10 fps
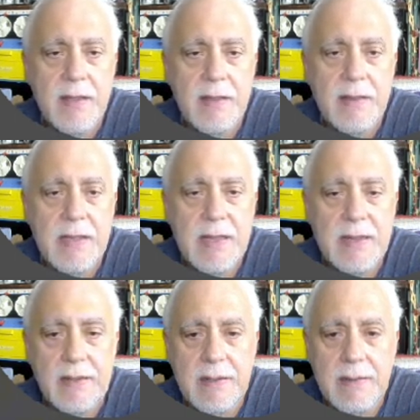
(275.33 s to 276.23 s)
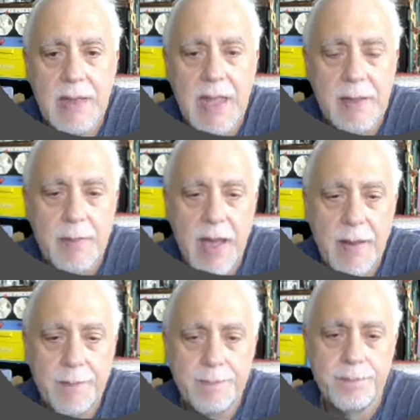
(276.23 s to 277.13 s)
the
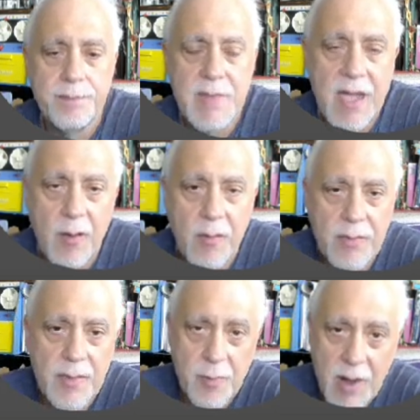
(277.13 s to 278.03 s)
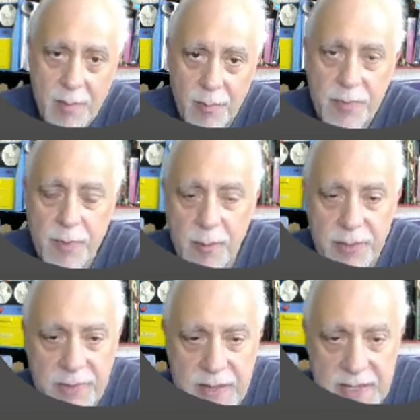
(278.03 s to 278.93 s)
lollipop. Now, the problem with
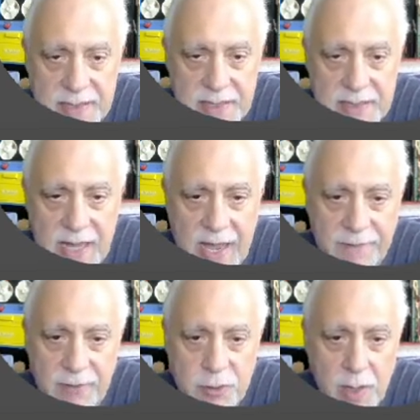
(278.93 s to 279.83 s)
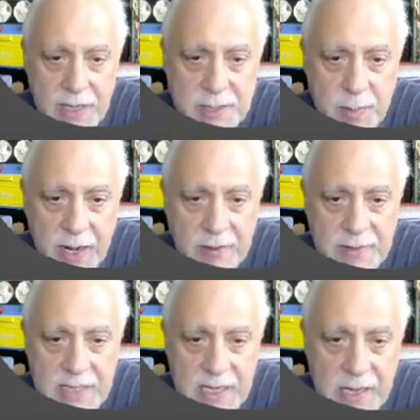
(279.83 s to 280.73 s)
both of these is they have a
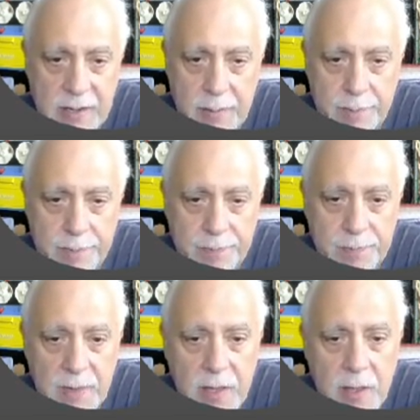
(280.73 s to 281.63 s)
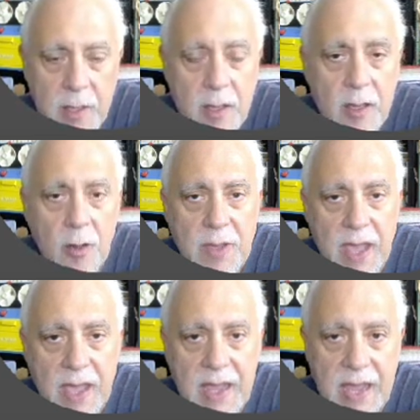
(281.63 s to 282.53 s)
transparency in them.
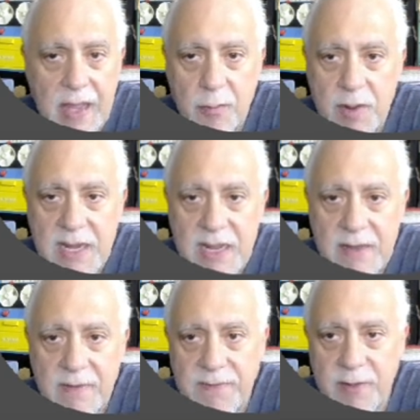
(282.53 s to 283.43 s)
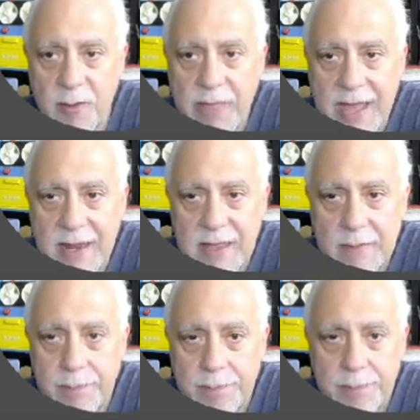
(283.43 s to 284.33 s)
Okay, and we need to fill that
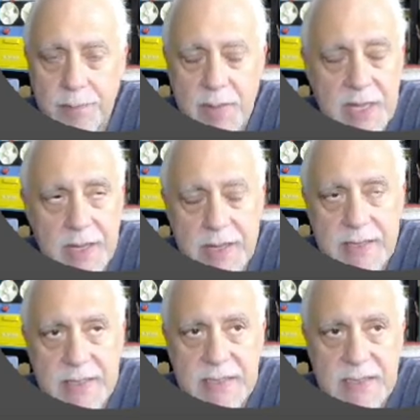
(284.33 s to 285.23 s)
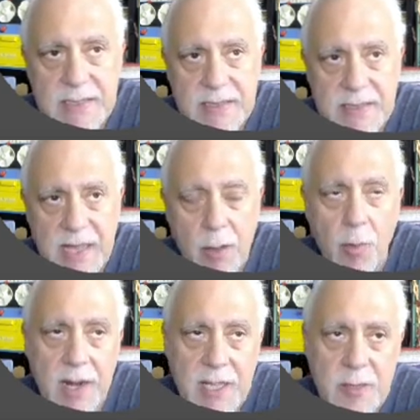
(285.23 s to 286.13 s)
in, because I
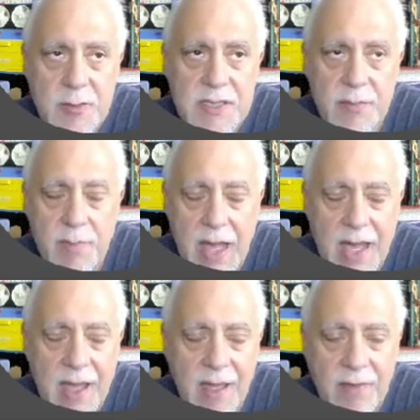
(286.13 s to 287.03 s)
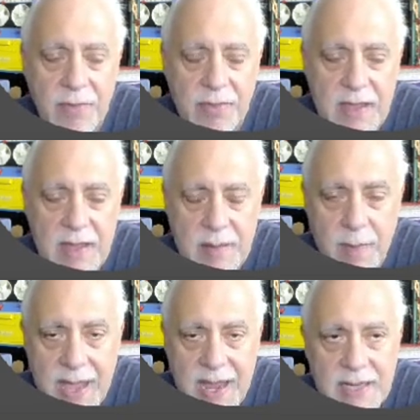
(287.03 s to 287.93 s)
want to use them on the
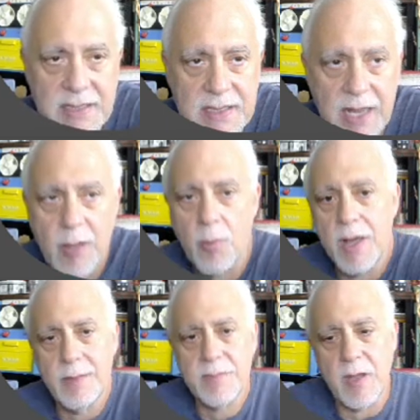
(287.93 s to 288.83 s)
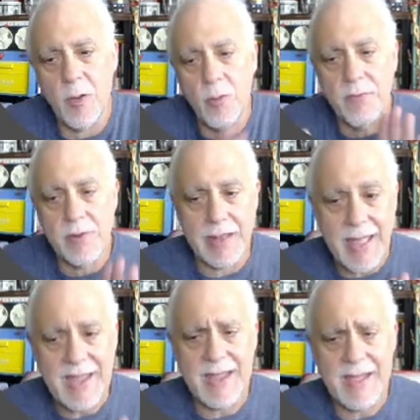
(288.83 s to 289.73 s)
maze and I want them to
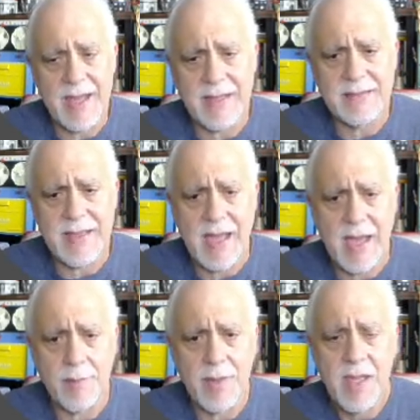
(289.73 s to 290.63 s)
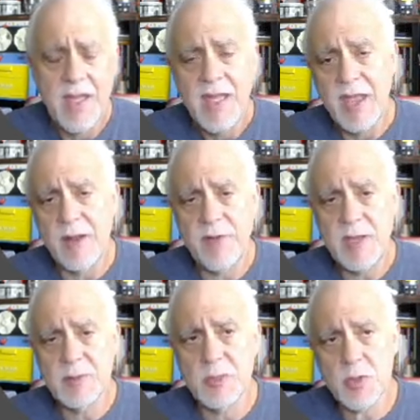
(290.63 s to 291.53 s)
overlay on top. And if I
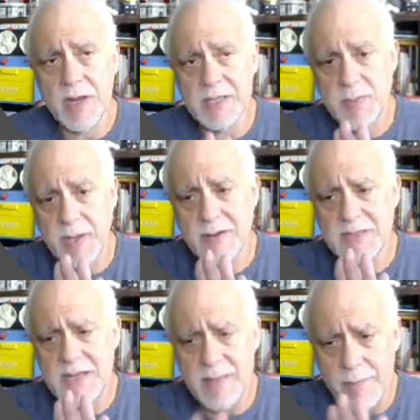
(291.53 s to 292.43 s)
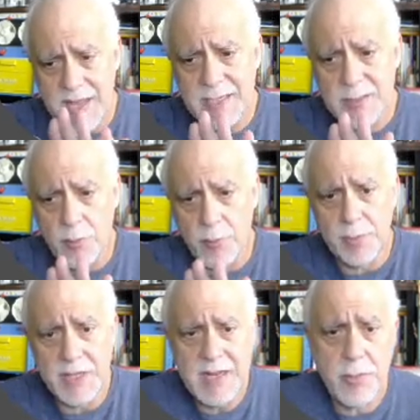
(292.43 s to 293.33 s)
use a transparency, the maze will
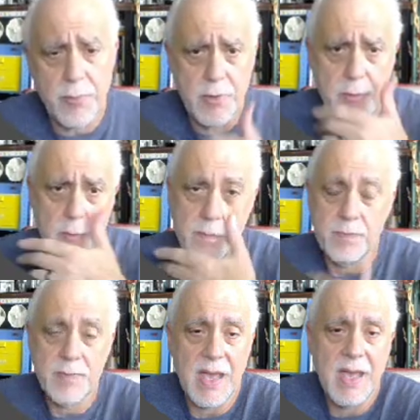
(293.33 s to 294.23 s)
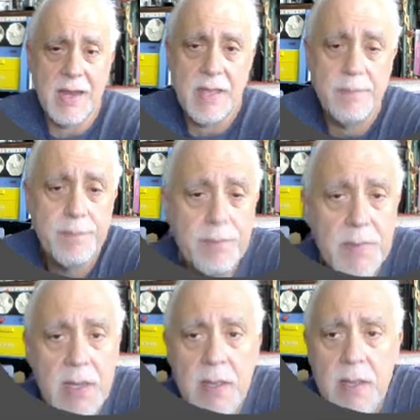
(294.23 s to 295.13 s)
bleed through on it.
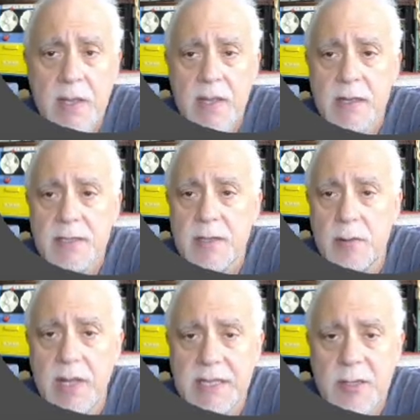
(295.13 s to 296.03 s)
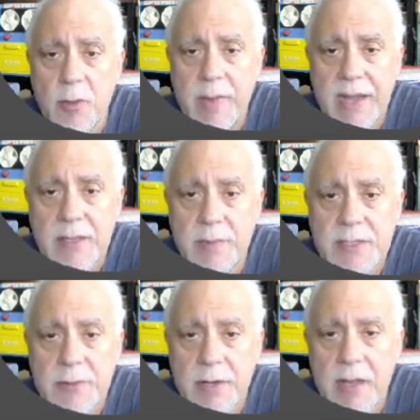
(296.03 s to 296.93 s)
So let's go back to
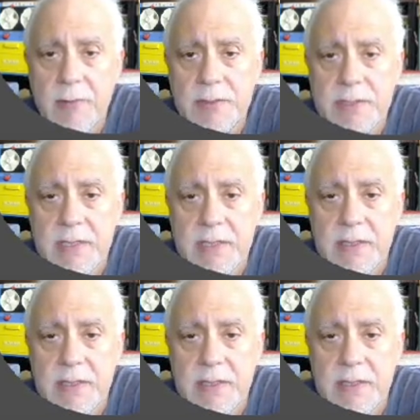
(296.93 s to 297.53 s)
Mr. Ghost.